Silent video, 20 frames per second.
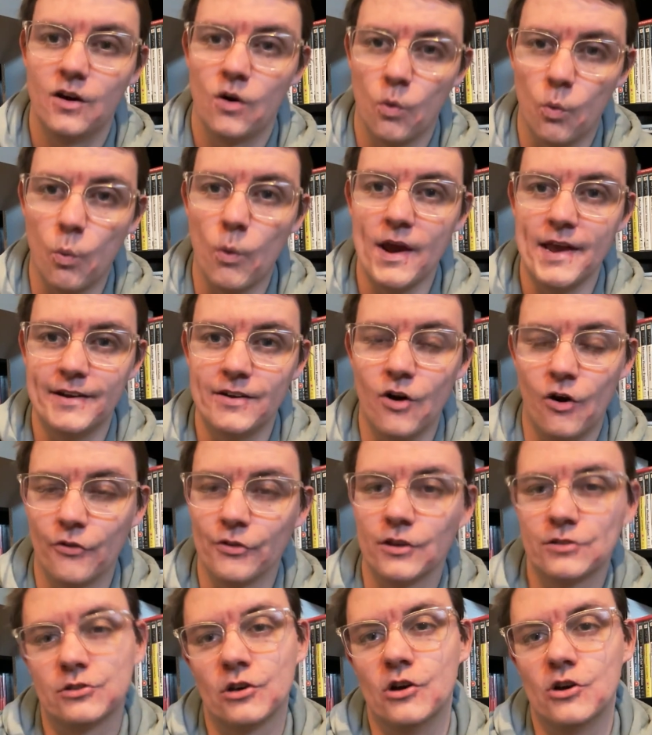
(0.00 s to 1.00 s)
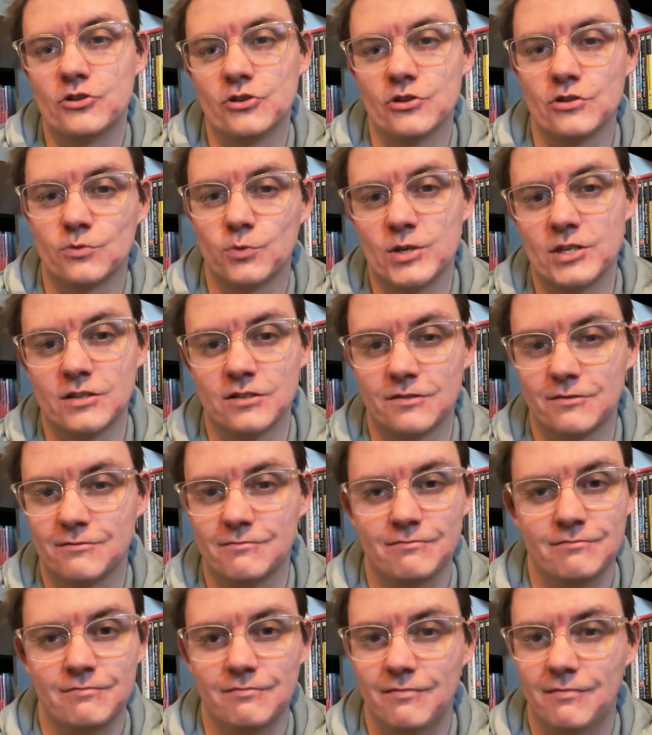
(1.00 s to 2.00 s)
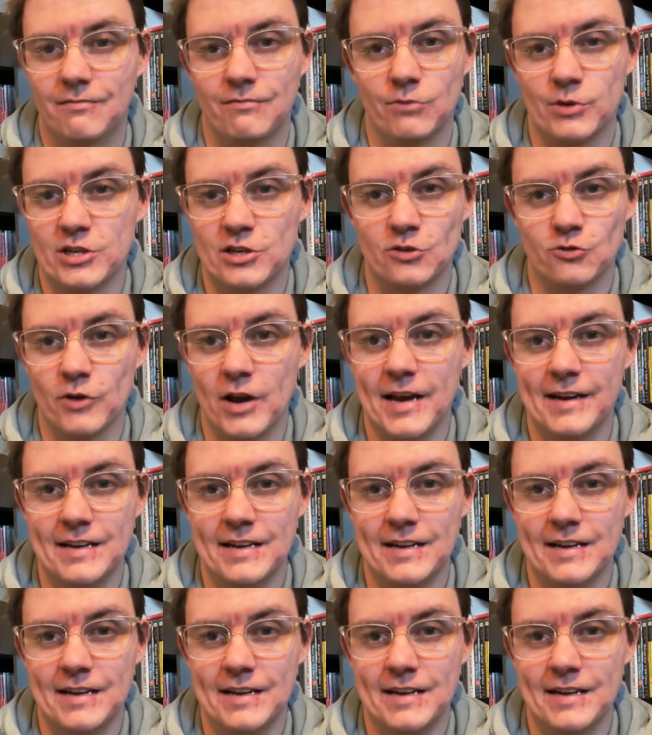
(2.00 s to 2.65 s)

win on the searches, which is which is great